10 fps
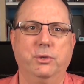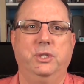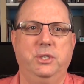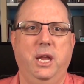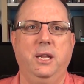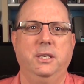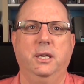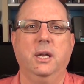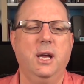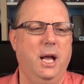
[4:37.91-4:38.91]

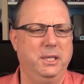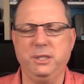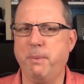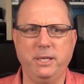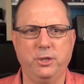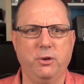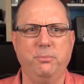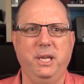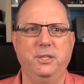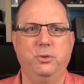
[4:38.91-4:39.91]
outstanding. Uh, this might turn
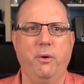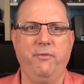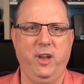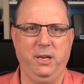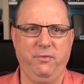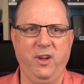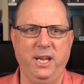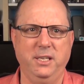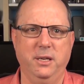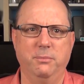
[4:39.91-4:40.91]
me into a fan of
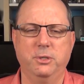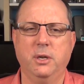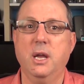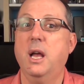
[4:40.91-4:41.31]
fine nibs.